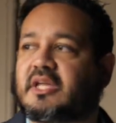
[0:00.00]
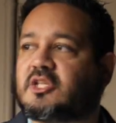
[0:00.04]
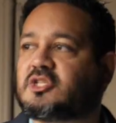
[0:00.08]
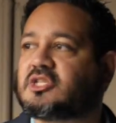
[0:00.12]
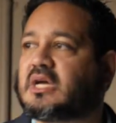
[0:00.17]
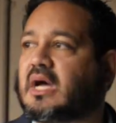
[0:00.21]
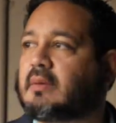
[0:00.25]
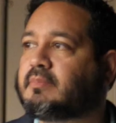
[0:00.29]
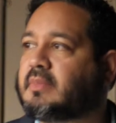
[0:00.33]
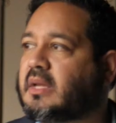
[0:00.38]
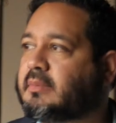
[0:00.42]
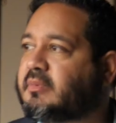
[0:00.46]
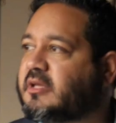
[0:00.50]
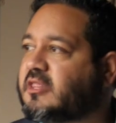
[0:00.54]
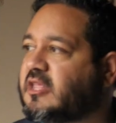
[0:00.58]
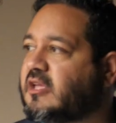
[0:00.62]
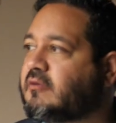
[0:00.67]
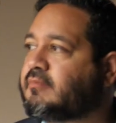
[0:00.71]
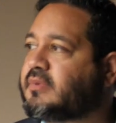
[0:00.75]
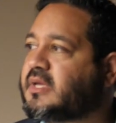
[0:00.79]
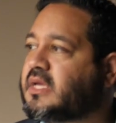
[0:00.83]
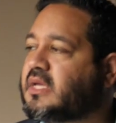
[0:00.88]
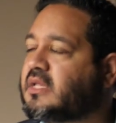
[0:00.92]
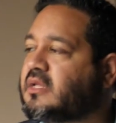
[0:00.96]
hijab, maybe
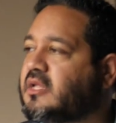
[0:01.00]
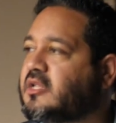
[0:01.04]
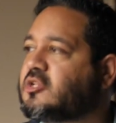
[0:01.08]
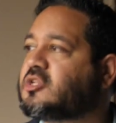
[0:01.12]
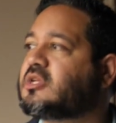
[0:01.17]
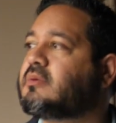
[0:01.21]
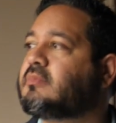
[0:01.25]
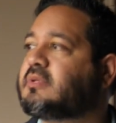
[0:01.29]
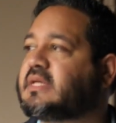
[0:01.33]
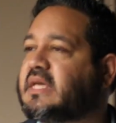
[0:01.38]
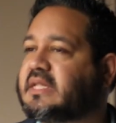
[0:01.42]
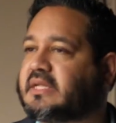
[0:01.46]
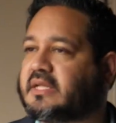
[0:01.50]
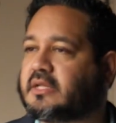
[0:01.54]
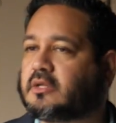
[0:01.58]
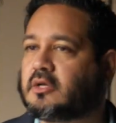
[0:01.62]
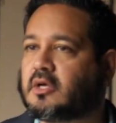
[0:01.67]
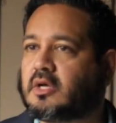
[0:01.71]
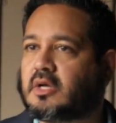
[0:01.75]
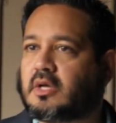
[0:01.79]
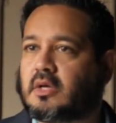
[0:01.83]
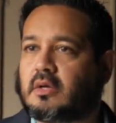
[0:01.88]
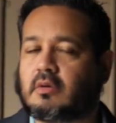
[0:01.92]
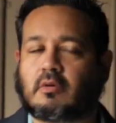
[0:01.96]
they've been intimidated
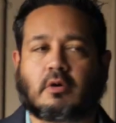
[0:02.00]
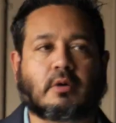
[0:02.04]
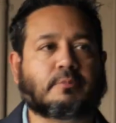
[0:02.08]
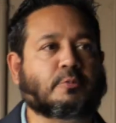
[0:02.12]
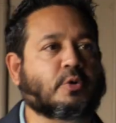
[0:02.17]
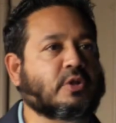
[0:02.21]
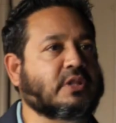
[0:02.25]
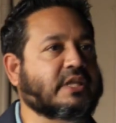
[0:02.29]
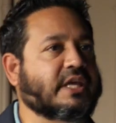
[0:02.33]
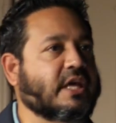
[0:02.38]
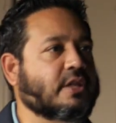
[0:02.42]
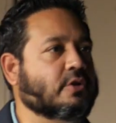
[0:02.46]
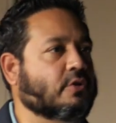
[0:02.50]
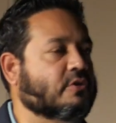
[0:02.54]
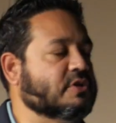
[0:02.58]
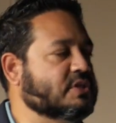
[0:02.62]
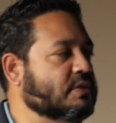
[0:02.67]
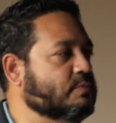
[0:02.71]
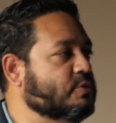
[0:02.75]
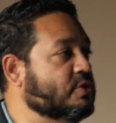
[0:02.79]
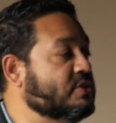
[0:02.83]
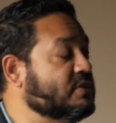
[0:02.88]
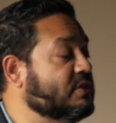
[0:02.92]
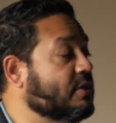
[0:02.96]
or bullied or
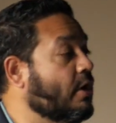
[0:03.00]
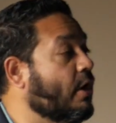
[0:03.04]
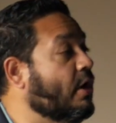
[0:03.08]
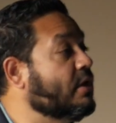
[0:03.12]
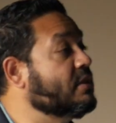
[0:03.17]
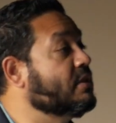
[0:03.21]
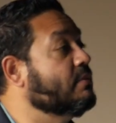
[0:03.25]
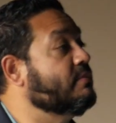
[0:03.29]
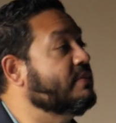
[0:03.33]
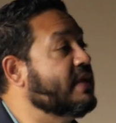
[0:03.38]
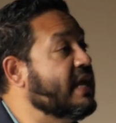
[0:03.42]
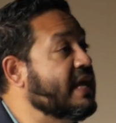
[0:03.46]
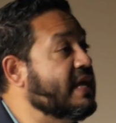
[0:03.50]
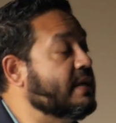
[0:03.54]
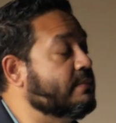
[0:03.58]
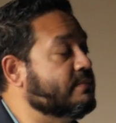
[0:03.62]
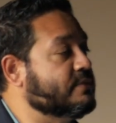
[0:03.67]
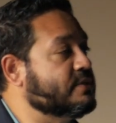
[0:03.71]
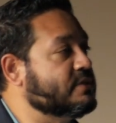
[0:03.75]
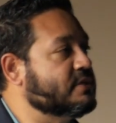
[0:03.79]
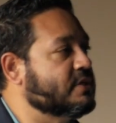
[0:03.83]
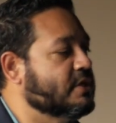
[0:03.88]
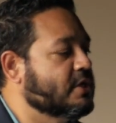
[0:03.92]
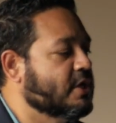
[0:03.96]
someone's called them
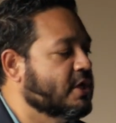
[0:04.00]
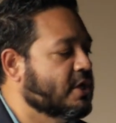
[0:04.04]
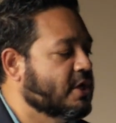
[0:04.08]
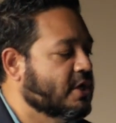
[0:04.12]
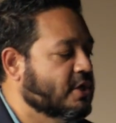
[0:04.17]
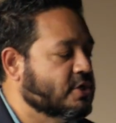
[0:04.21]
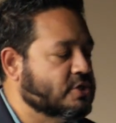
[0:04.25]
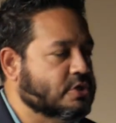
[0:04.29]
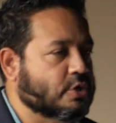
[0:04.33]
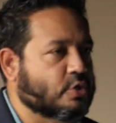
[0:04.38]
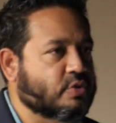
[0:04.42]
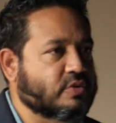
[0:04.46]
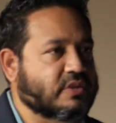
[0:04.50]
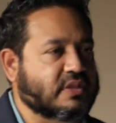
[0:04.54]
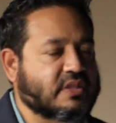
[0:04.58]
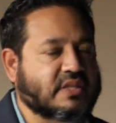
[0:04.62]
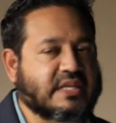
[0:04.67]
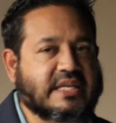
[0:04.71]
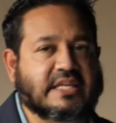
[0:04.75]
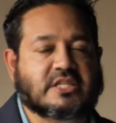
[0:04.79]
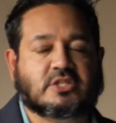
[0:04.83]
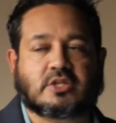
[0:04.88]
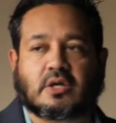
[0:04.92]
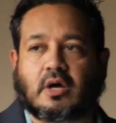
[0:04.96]
names. So
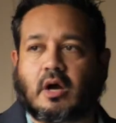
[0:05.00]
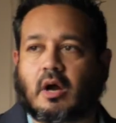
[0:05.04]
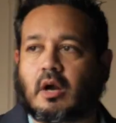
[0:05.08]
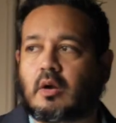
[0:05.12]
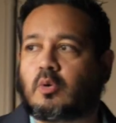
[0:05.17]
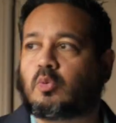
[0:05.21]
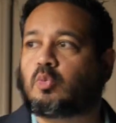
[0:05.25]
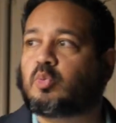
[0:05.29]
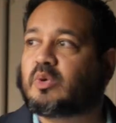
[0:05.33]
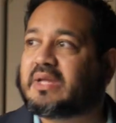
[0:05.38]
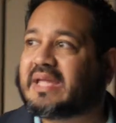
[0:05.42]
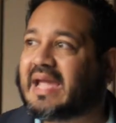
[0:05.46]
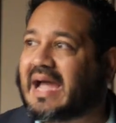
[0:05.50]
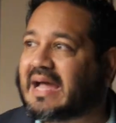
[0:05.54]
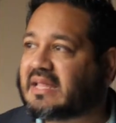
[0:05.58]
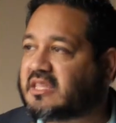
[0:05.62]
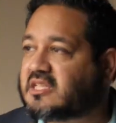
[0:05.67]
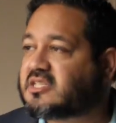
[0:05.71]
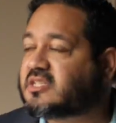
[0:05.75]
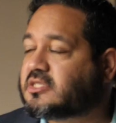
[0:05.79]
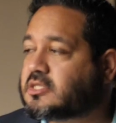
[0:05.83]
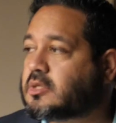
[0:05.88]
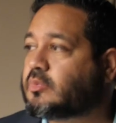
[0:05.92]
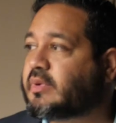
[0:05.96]
this is a
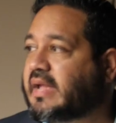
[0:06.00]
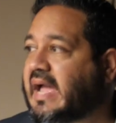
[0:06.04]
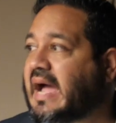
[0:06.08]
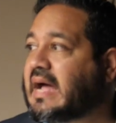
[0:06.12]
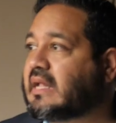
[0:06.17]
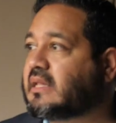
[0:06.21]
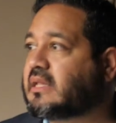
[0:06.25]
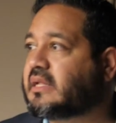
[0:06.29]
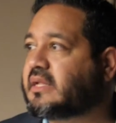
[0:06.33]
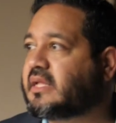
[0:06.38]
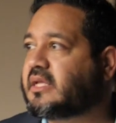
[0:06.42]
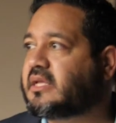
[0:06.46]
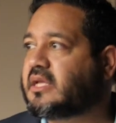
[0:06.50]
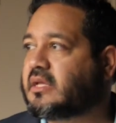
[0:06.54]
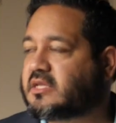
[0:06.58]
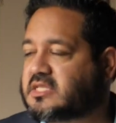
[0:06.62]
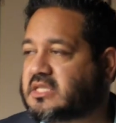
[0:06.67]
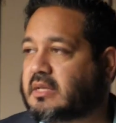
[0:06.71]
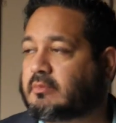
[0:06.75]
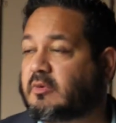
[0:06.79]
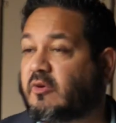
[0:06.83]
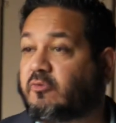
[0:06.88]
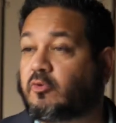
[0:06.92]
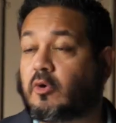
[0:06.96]
reality.
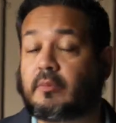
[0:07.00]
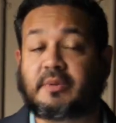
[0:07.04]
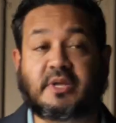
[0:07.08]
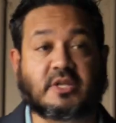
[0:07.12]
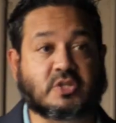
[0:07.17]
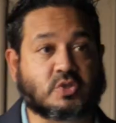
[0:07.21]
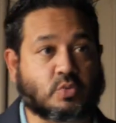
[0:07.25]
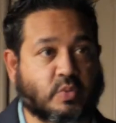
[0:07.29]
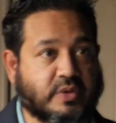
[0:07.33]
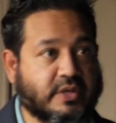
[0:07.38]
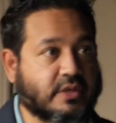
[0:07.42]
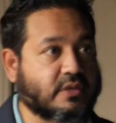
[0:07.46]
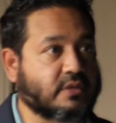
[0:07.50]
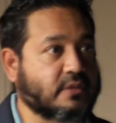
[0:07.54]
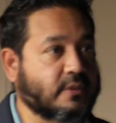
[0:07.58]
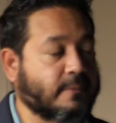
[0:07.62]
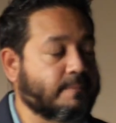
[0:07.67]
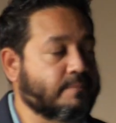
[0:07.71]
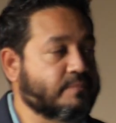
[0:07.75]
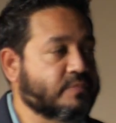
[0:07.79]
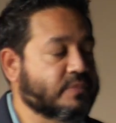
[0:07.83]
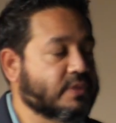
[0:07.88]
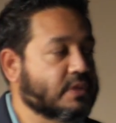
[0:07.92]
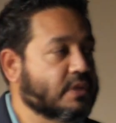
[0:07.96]
Islamophobia is real.
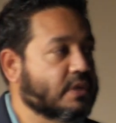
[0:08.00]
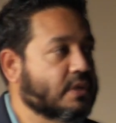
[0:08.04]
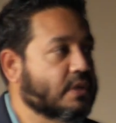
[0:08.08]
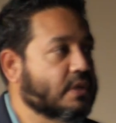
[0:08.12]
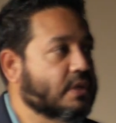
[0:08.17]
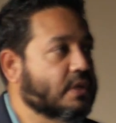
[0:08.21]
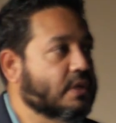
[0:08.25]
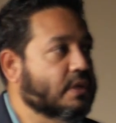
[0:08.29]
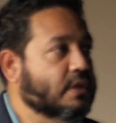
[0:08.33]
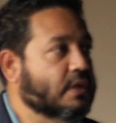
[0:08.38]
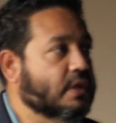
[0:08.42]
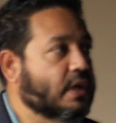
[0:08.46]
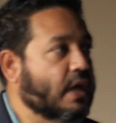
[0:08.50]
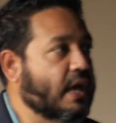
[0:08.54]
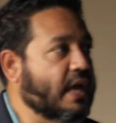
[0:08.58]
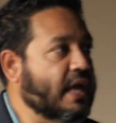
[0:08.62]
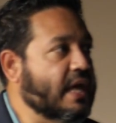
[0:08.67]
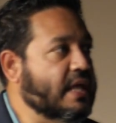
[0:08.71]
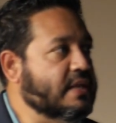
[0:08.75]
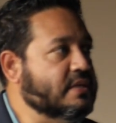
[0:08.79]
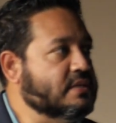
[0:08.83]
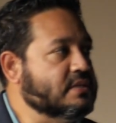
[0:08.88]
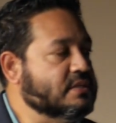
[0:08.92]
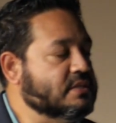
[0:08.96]

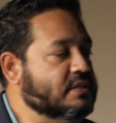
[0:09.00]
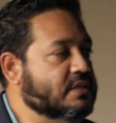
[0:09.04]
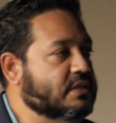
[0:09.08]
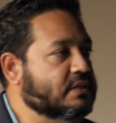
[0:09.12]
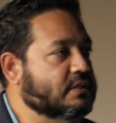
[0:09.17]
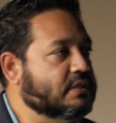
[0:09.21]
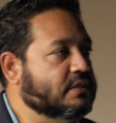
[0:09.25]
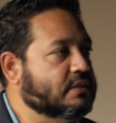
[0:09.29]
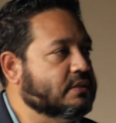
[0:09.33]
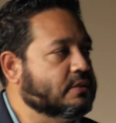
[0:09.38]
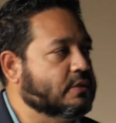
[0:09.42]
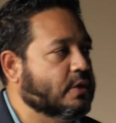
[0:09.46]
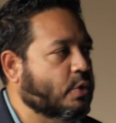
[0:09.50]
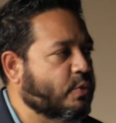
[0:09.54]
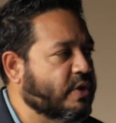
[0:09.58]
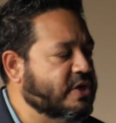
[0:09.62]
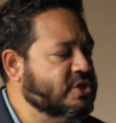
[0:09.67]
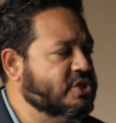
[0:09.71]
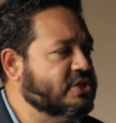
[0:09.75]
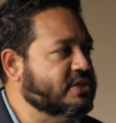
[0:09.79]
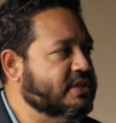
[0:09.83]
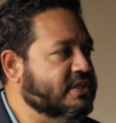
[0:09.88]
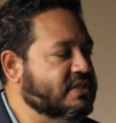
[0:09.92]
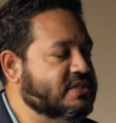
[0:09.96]
And
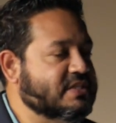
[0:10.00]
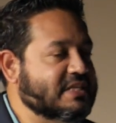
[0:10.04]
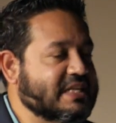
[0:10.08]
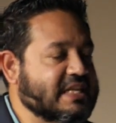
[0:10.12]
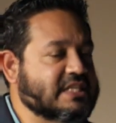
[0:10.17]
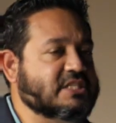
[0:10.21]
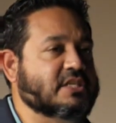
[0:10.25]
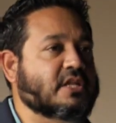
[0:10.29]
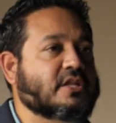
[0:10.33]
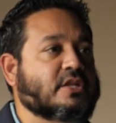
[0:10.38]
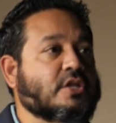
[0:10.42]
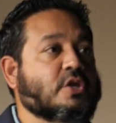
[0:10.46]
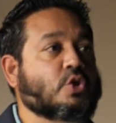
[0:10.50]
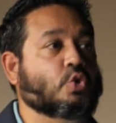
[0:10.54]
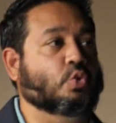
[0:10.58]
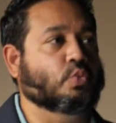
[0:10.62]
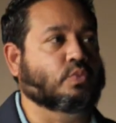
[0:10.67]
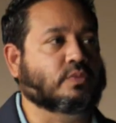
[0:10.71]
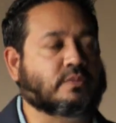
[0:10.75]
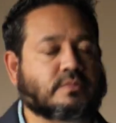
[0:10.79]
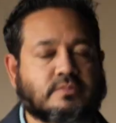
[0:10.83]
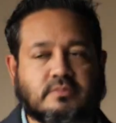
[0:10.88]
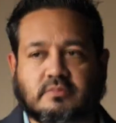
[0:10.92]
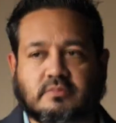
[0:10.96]
question is it new?